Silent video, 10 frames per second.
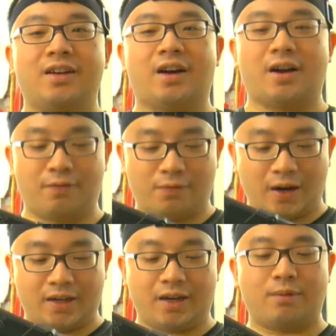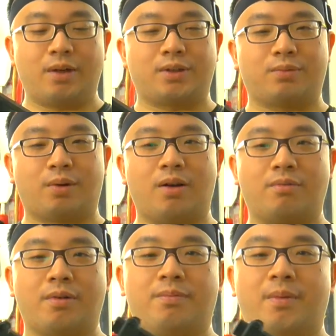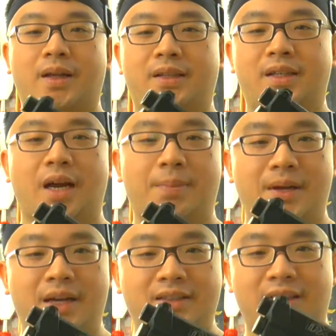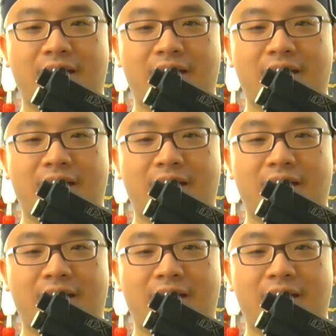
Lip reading: finding out what's wrong with my TIPX,